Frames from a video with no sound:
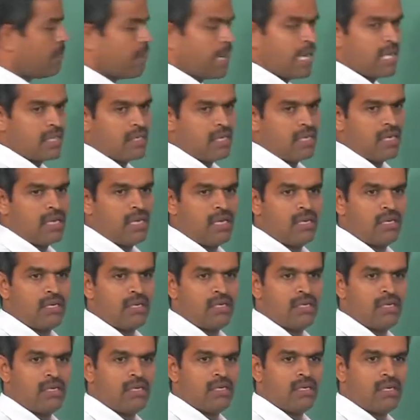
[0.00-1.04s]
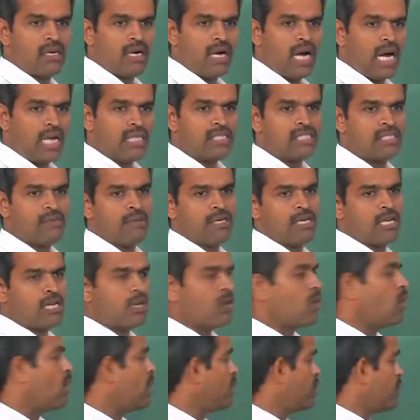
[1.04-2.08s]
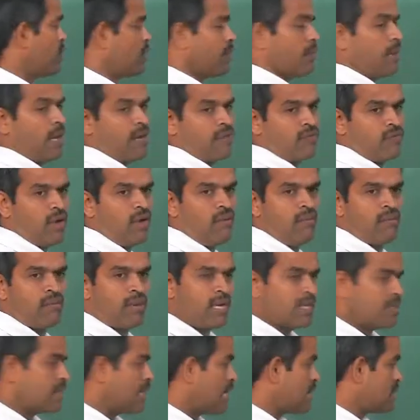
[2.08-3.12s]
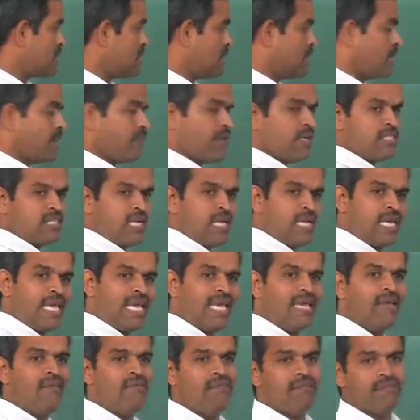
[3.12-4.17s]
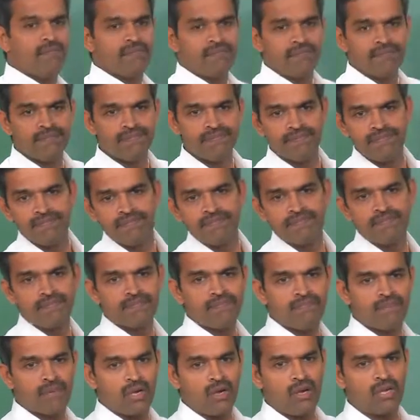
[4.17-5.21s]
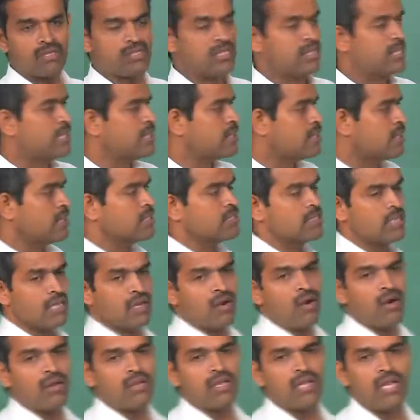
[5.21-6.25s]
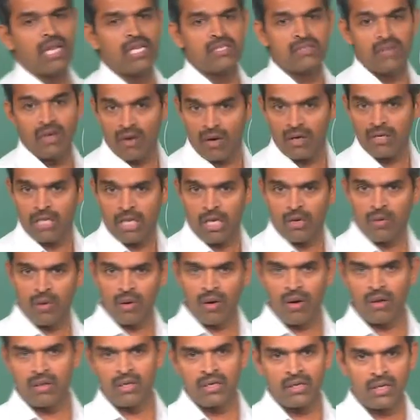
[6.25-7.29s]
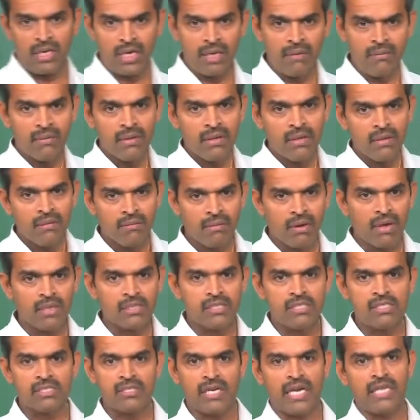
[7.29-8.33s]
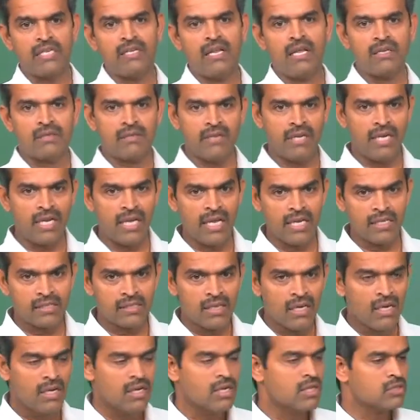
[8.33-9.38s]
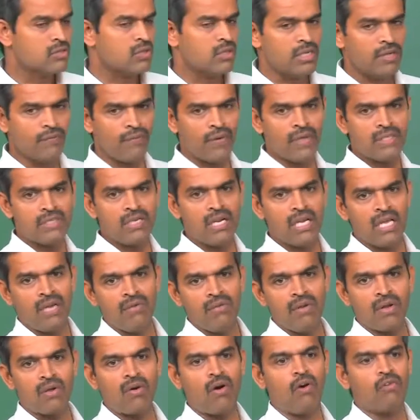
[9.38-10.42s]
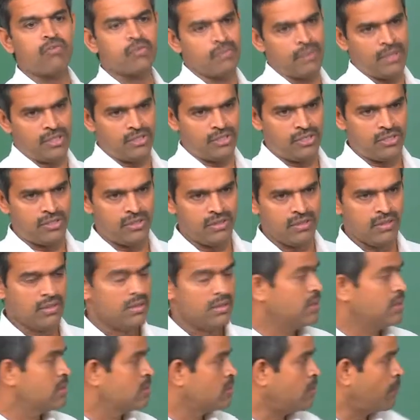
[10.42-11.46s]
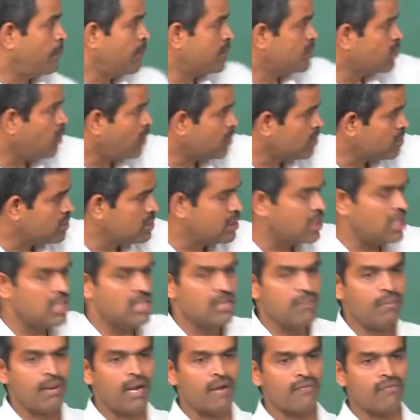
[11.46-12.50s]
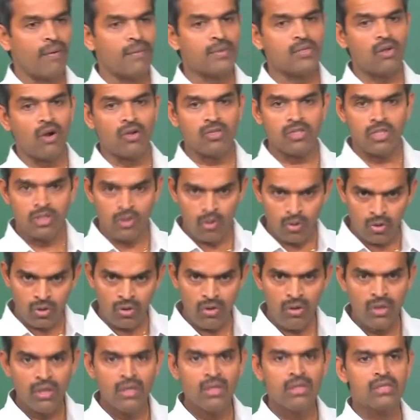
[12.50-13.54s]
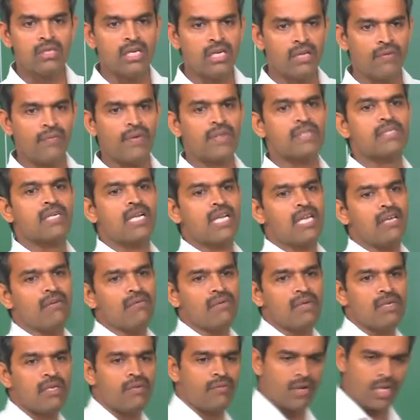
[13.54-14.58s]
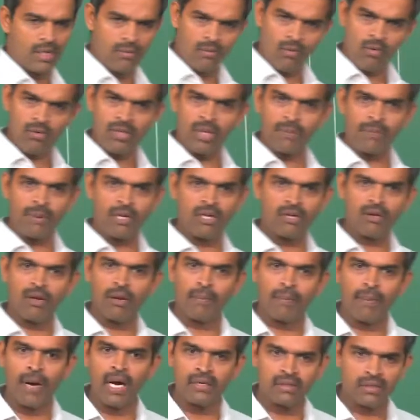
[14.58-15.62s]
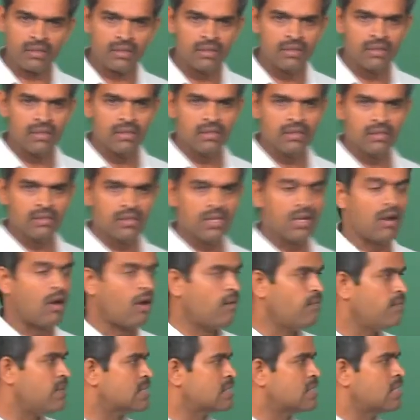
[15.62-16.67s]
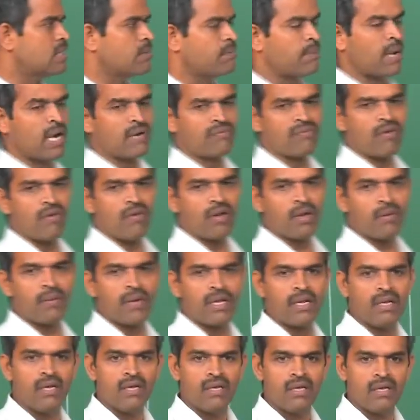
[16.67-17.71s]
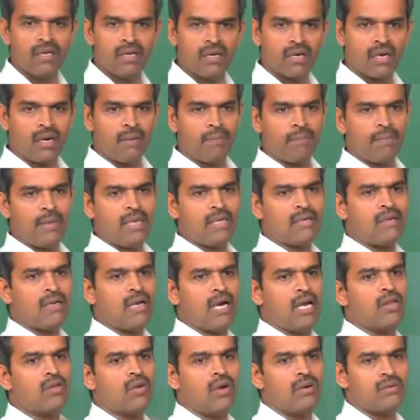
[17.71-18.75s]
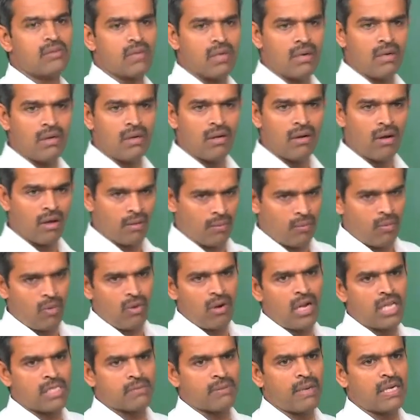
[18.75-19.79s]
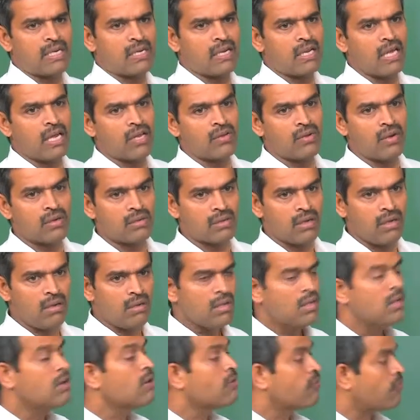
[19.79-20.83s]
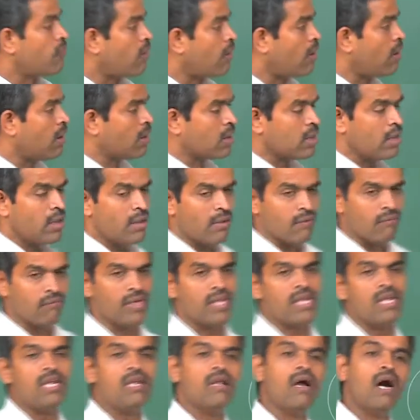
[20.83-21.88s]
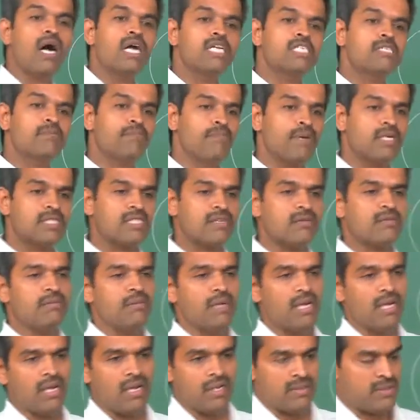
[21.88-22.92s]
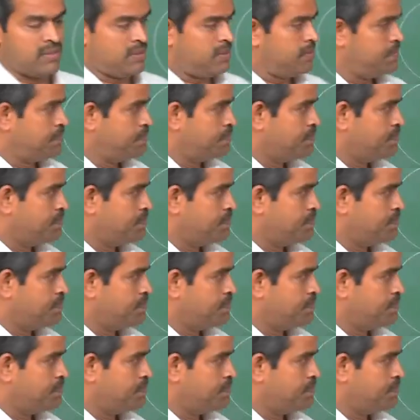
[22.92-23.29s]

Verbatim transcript: by the uh, unsymmetric loading from the platform, but there is a differential heave because the tether tension in all the legs are not equal all the time because it is three, leg, 3 legs so differential heave will cause pitch. The pitch what you see in the platform is also due to the differential heave. If you remove that particular part then obviously the platform will remain completely horizontal or more or less practically horizontal for very large pitch of the BLS.